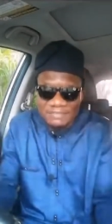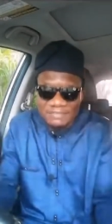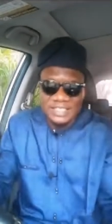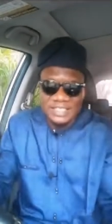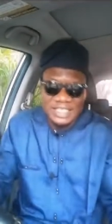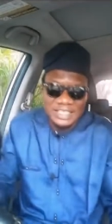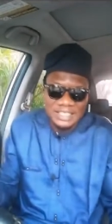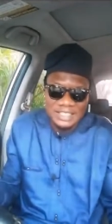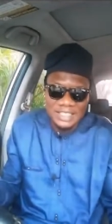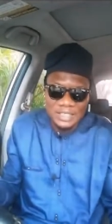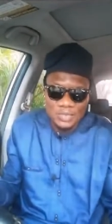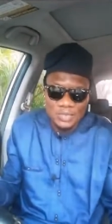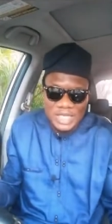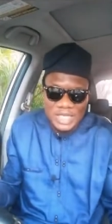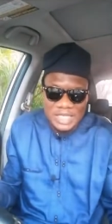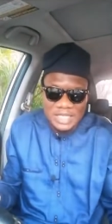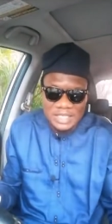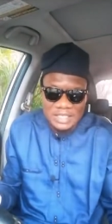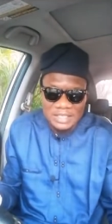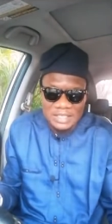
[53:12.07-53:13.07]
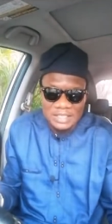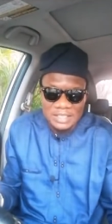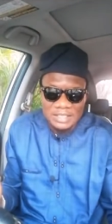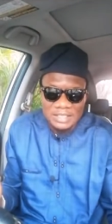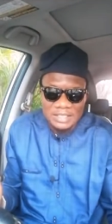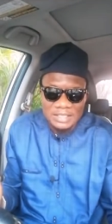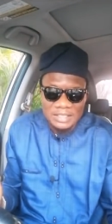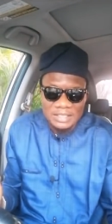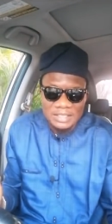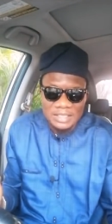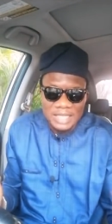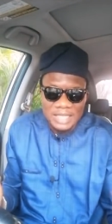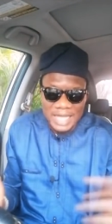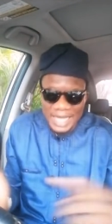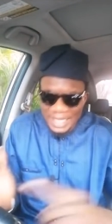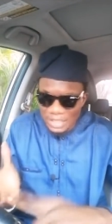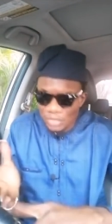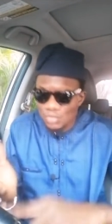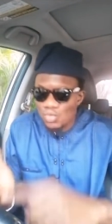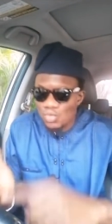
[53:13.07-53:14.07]
days in a week?
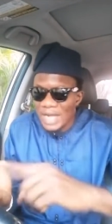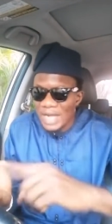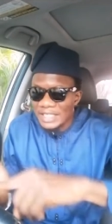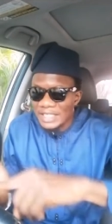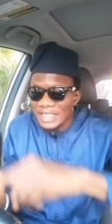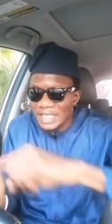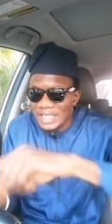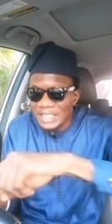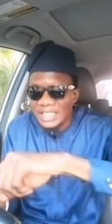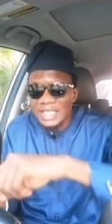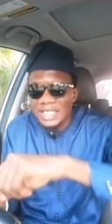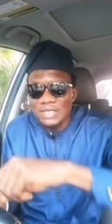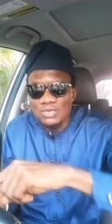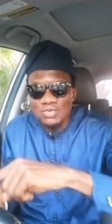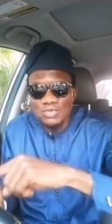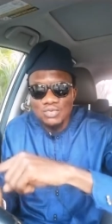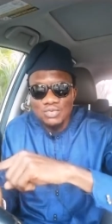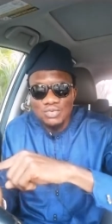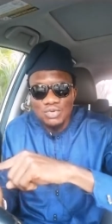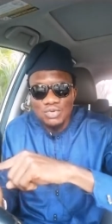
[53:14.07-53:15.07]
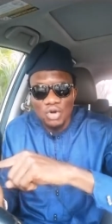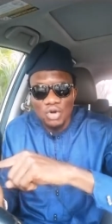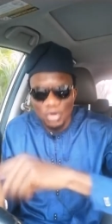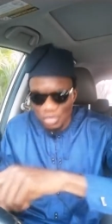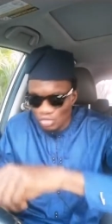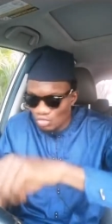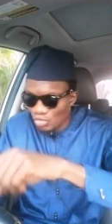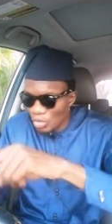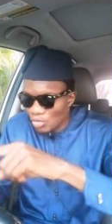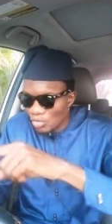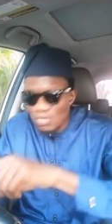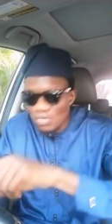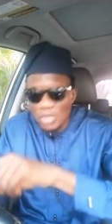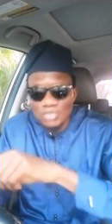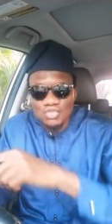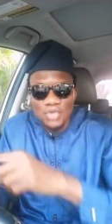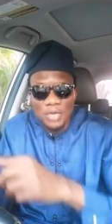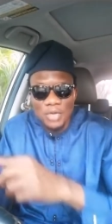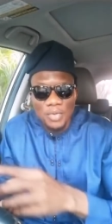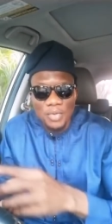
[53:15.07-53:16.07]
Aiku, Aje, Ishegun, Ojoru,
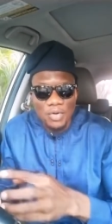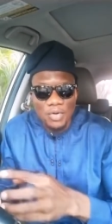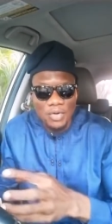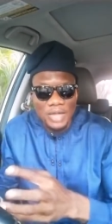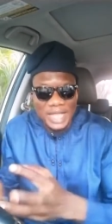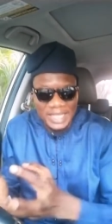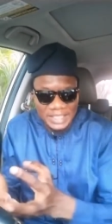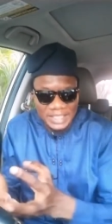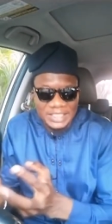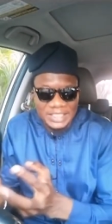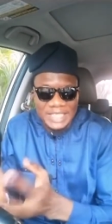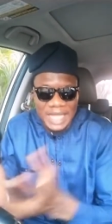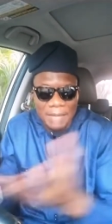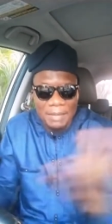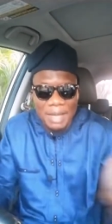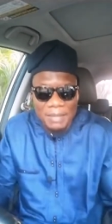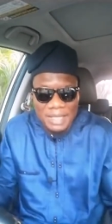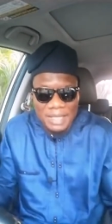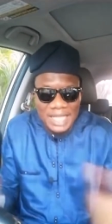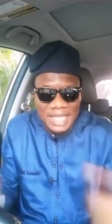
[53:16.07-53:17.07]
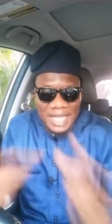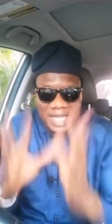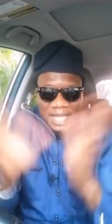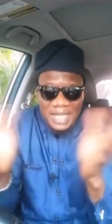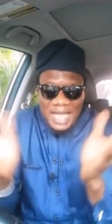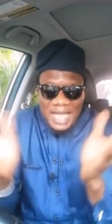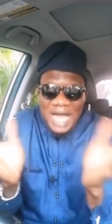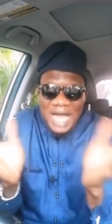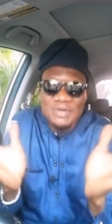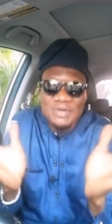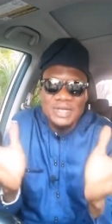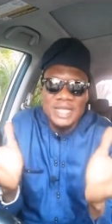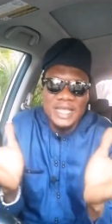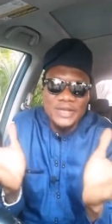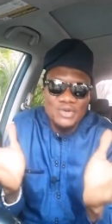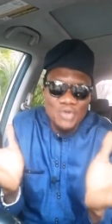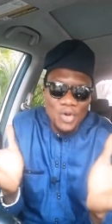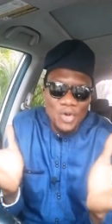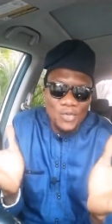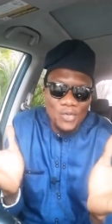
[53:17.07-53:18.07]
Ojobo, Eti, Abameta. How do they
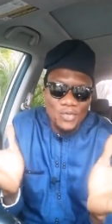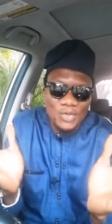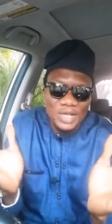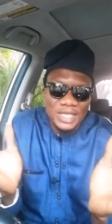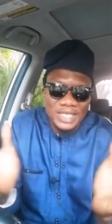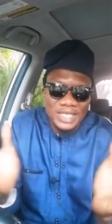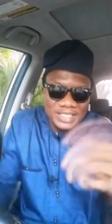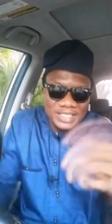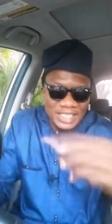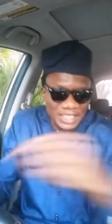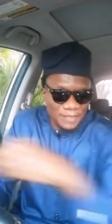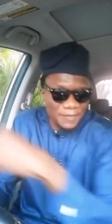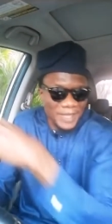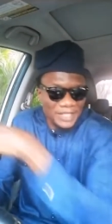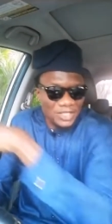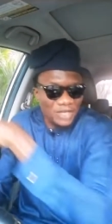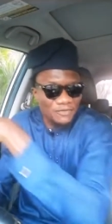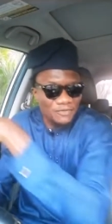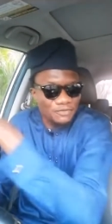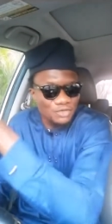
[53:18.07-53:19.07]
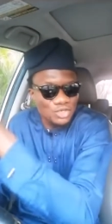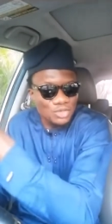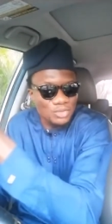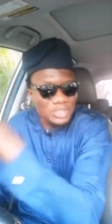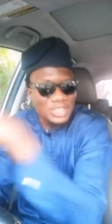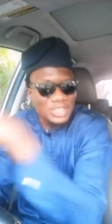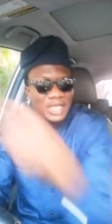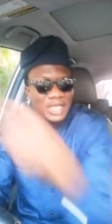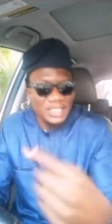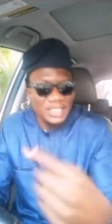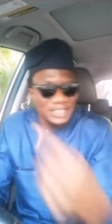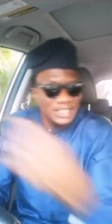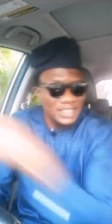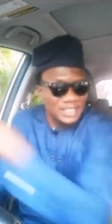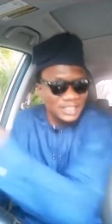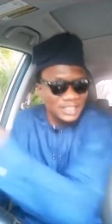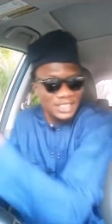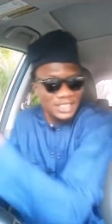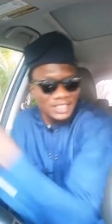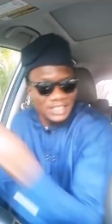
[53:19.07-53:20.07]
know? Is this part of Jewish? Is
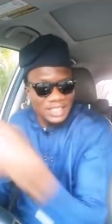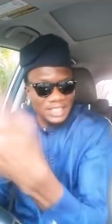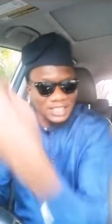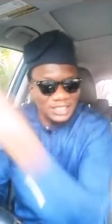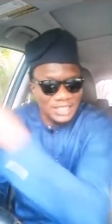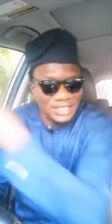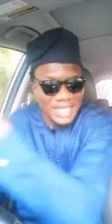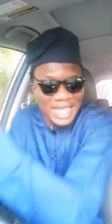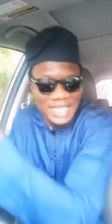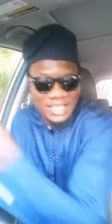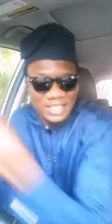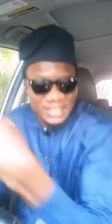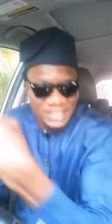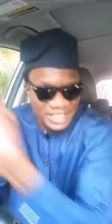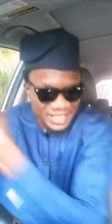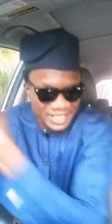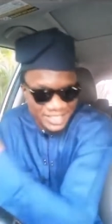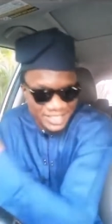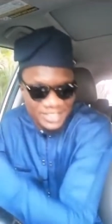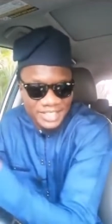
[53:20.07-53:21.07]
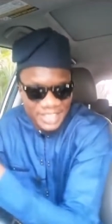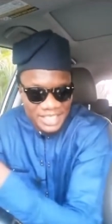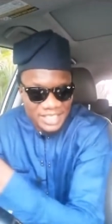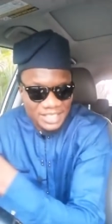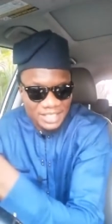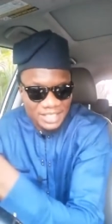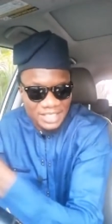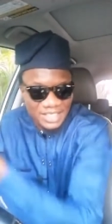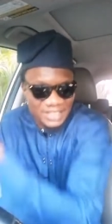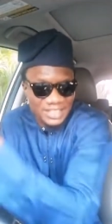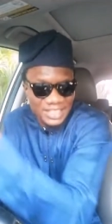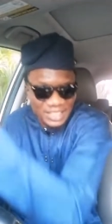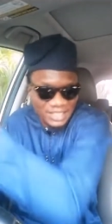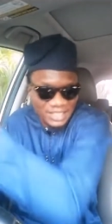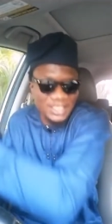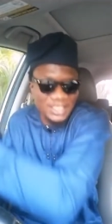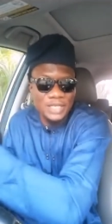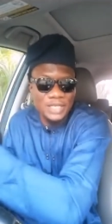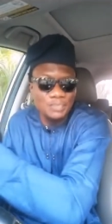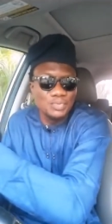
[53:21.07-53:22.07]
this Greek? Is this
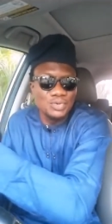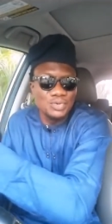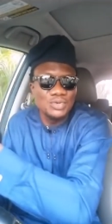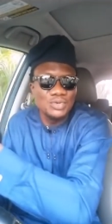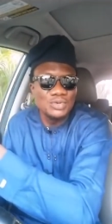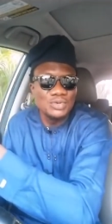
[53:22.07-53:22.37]
Hebrew?